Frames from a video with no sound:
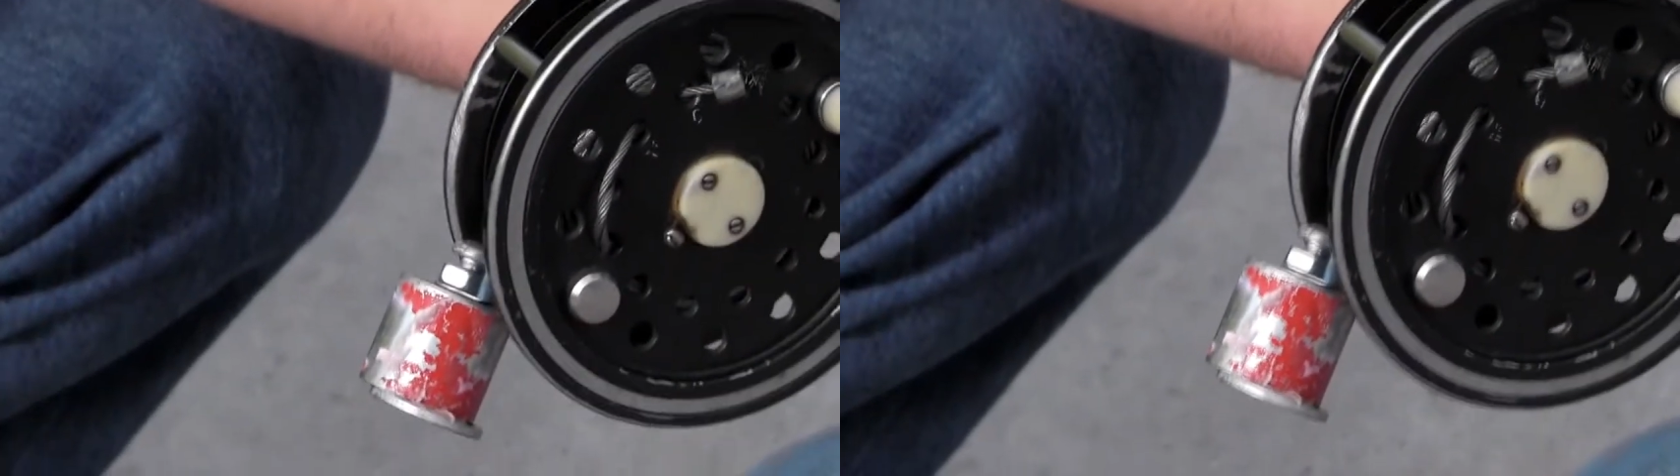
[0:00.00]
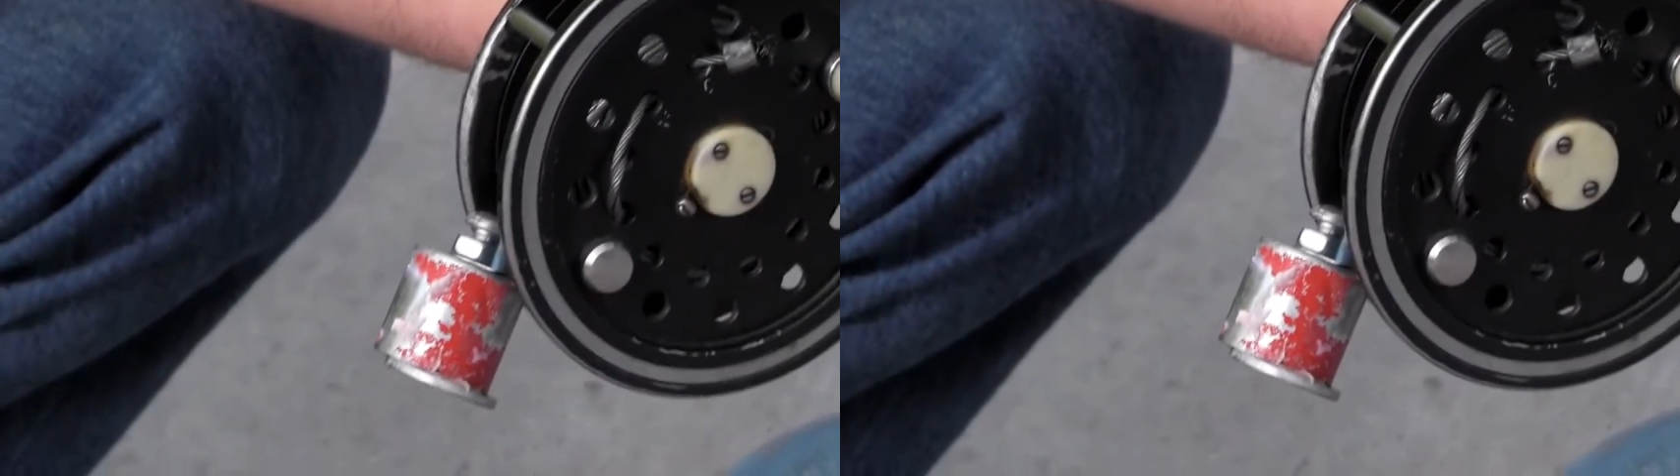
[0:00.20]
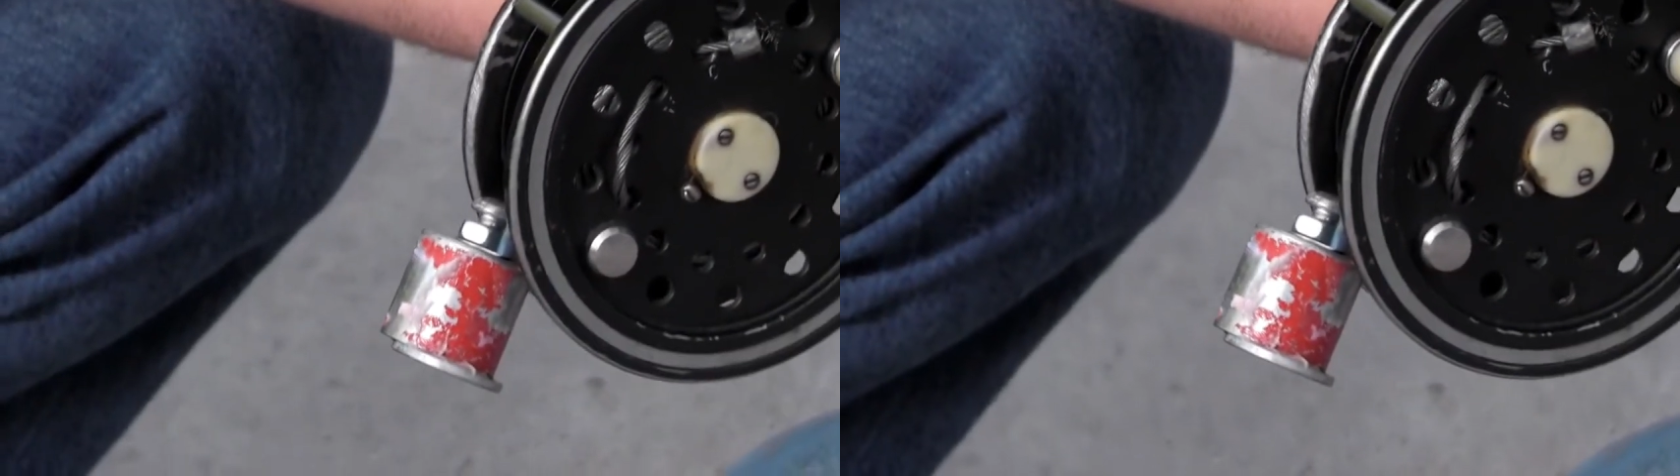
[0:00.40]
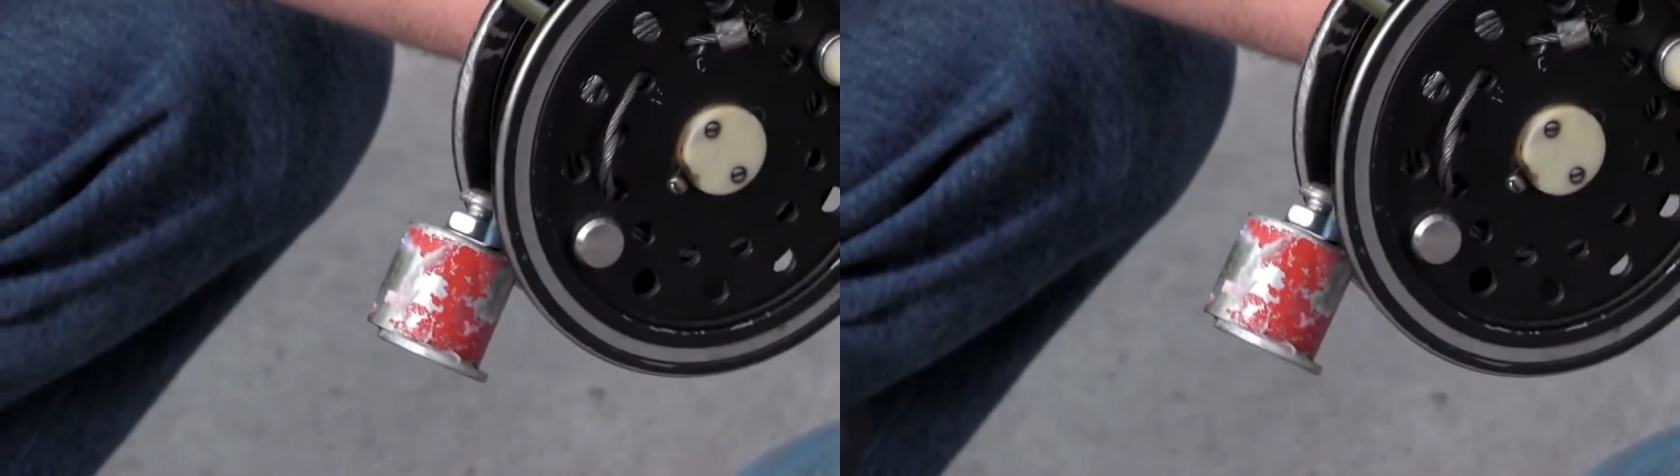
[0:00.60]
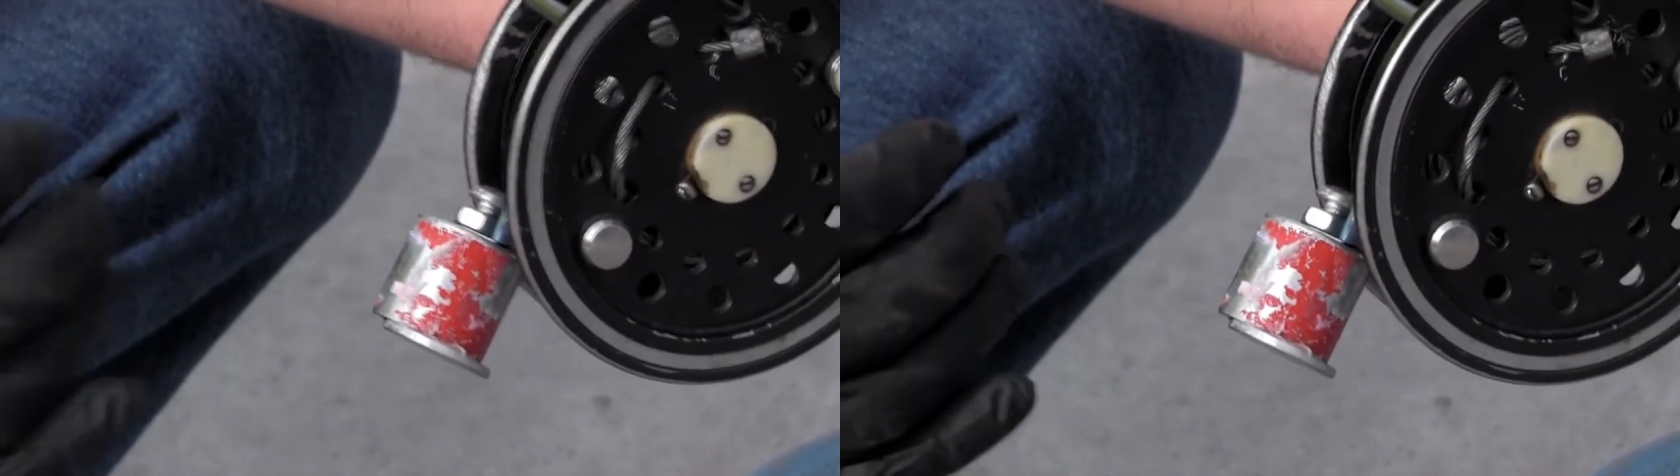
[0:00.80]
there's water,
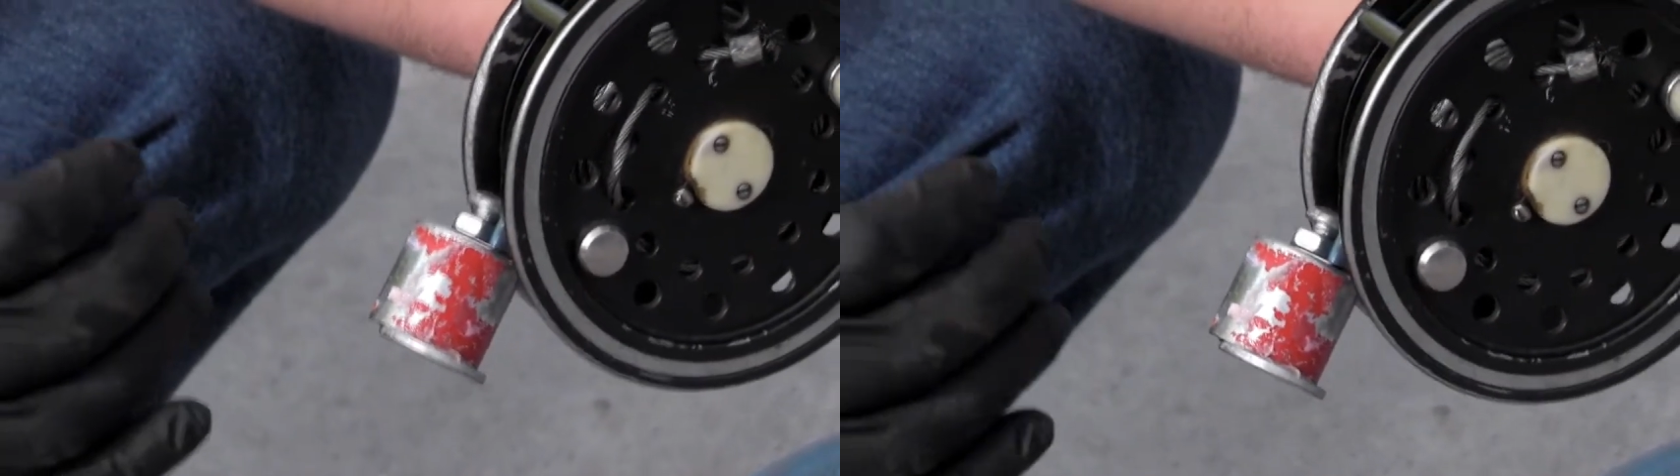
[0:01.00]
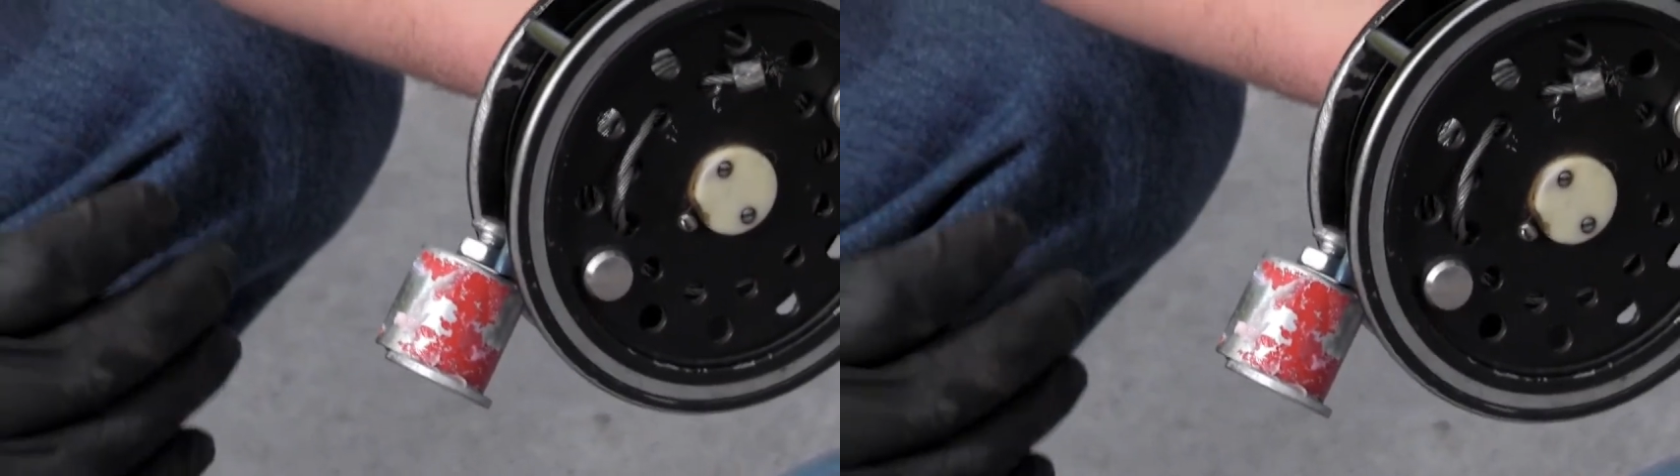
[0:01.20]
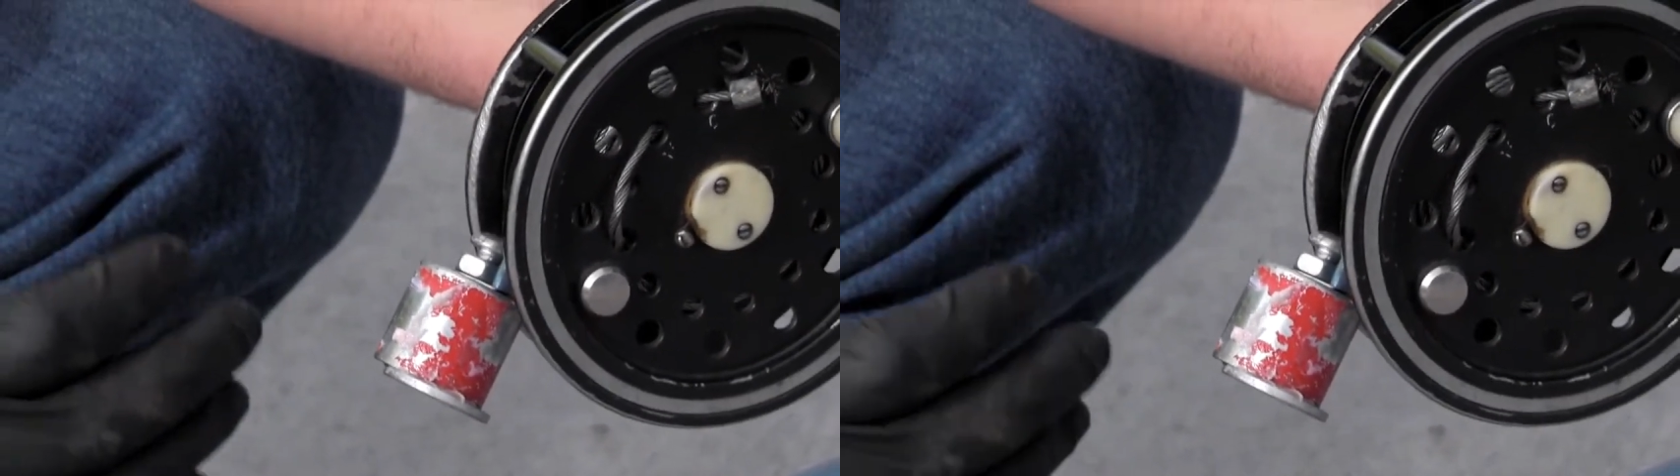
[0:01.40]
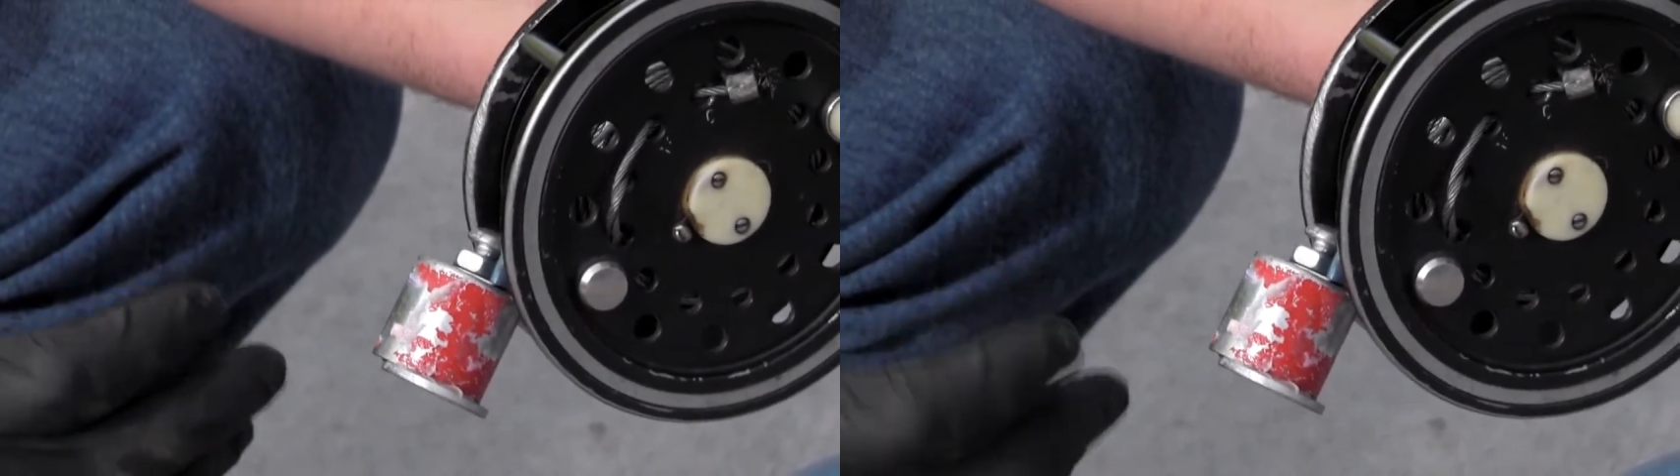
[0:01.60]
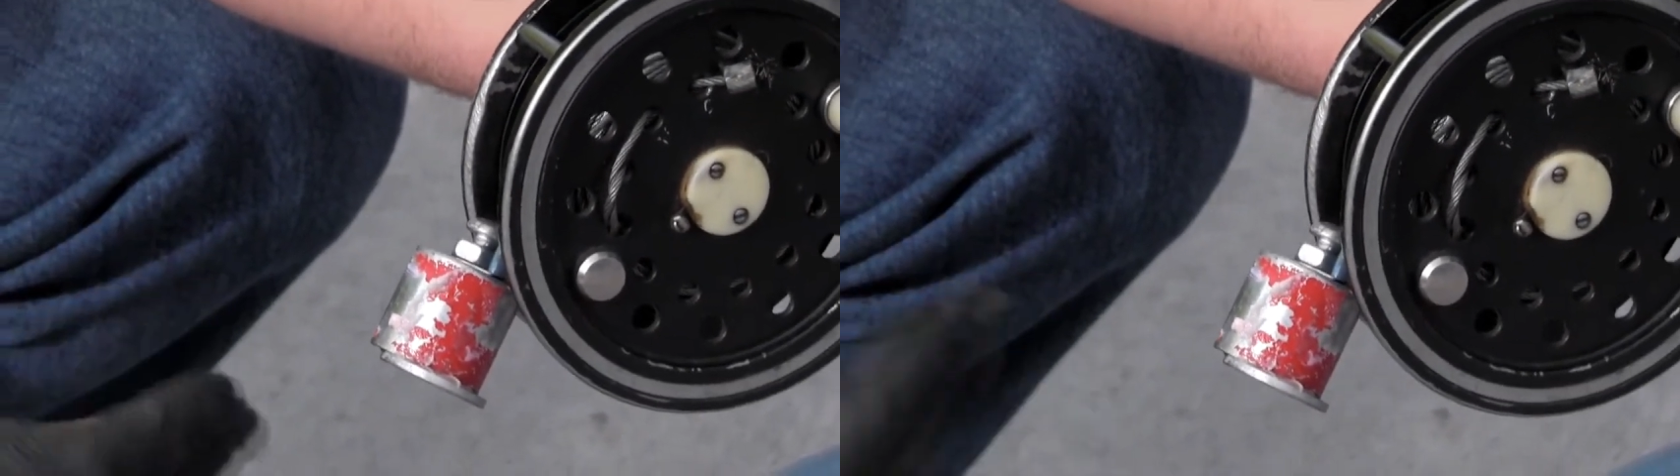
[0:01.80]
will change
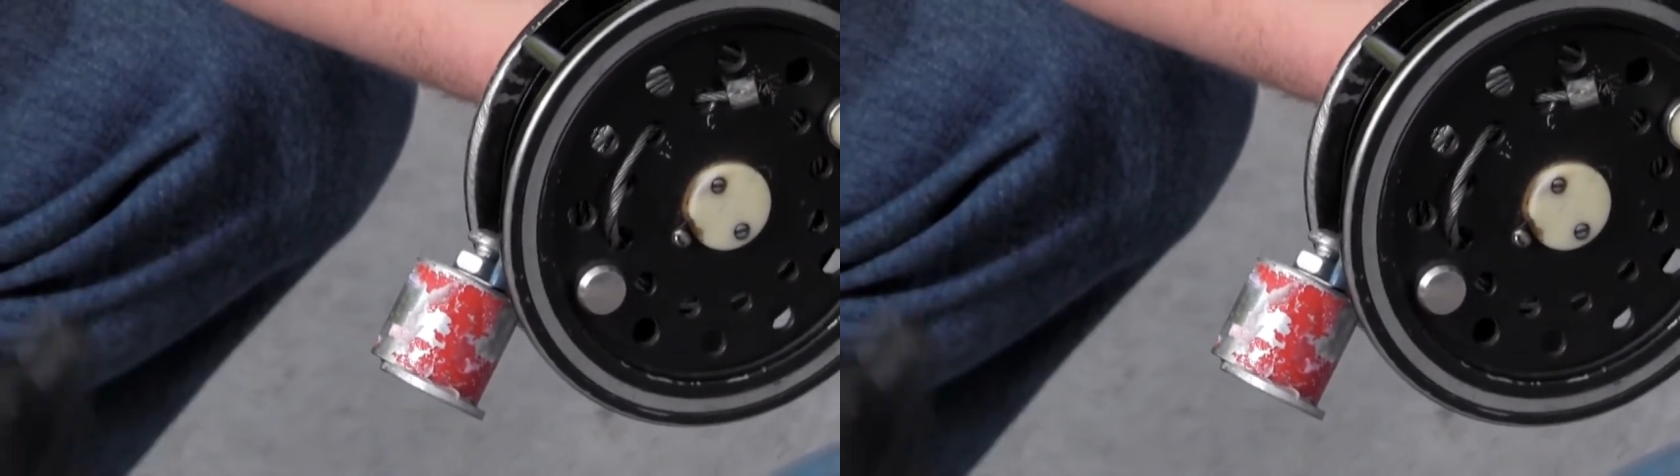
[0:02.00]
color.